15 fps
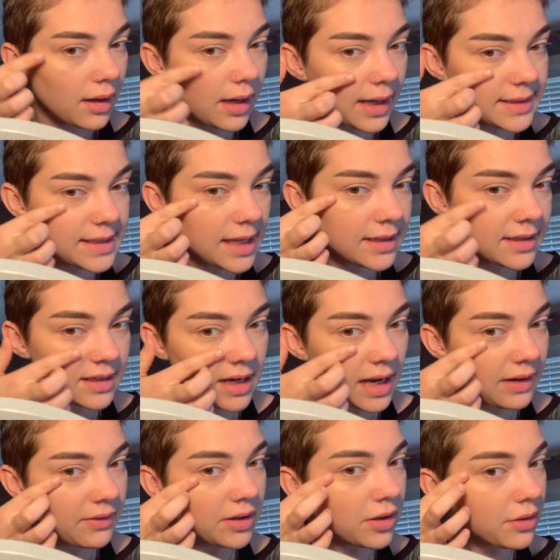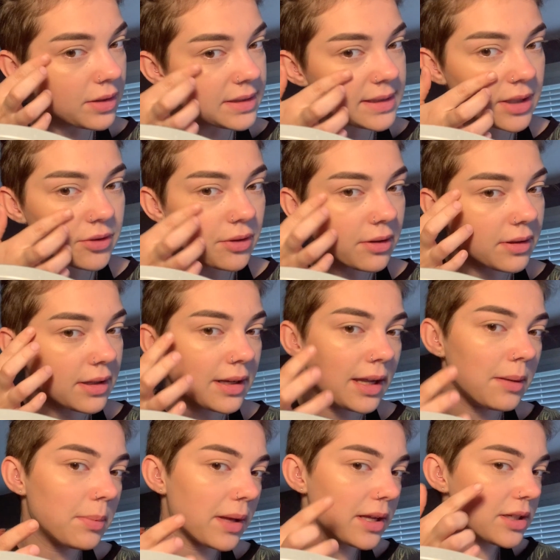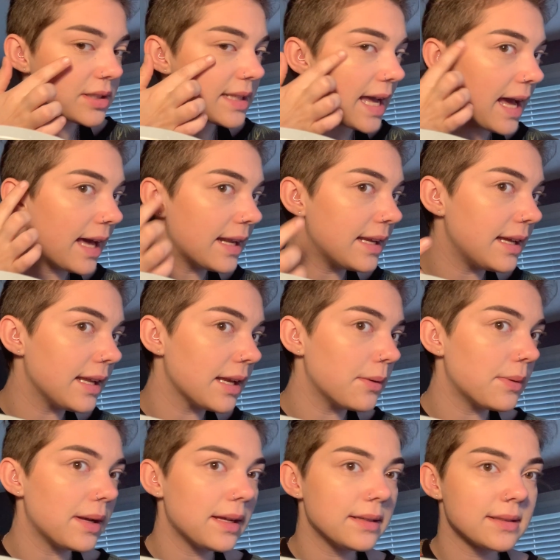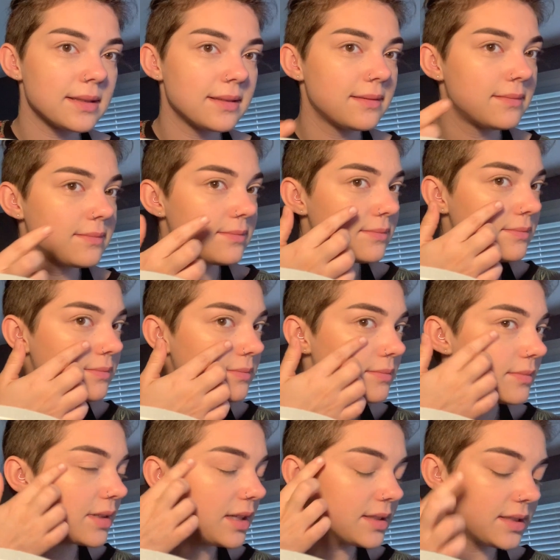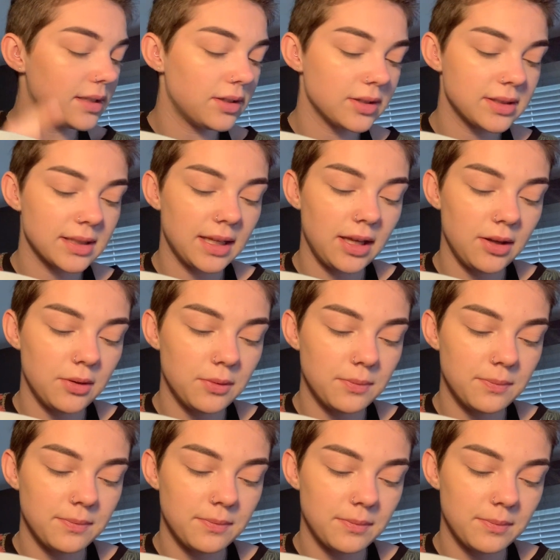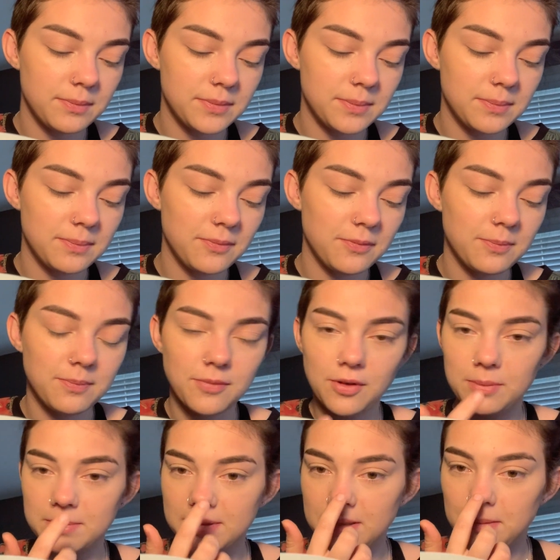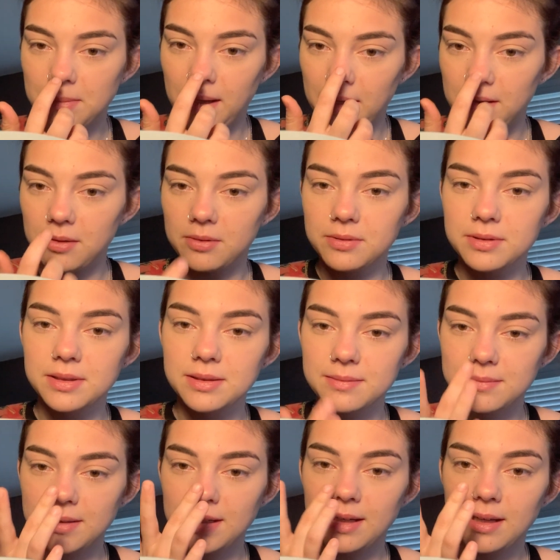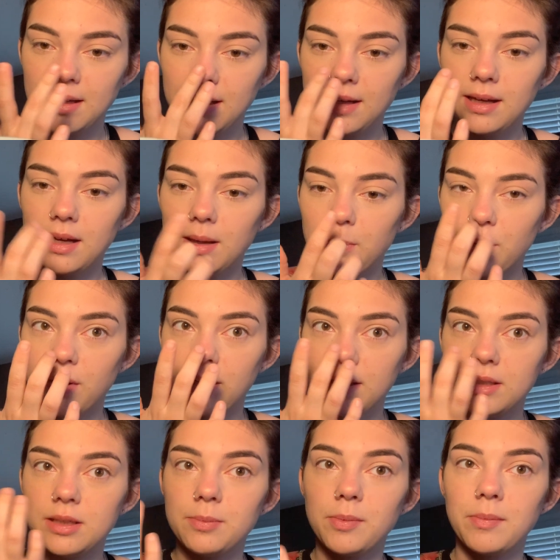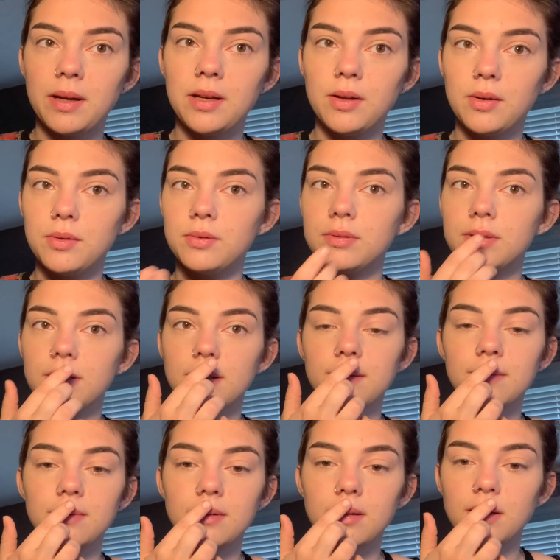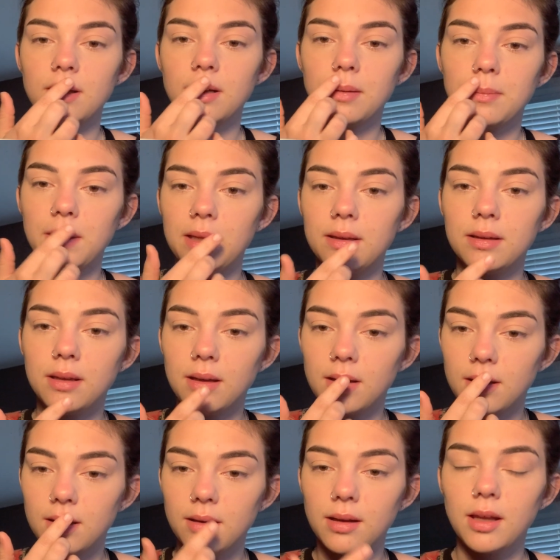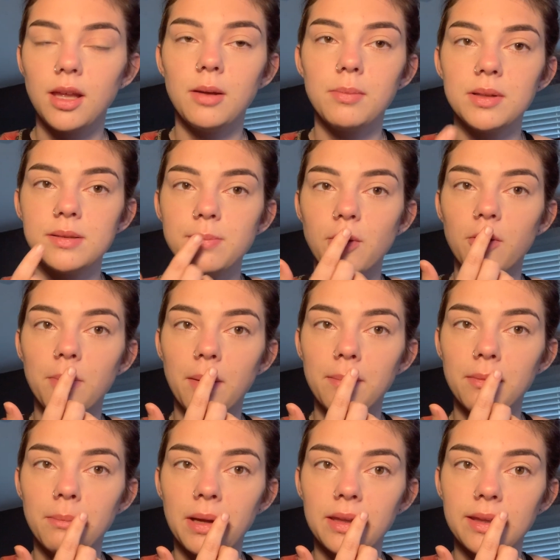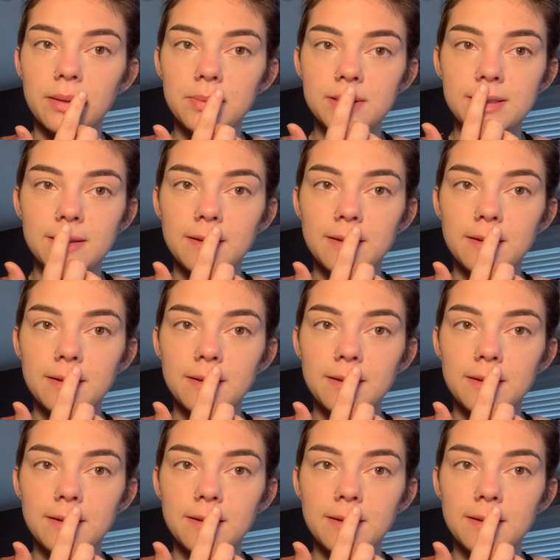I tend to not even notice it throughout the day, but I just add it anyways because it looks cute from some angles. I put it on the tip of my nose and on the cupid's bow of my lips.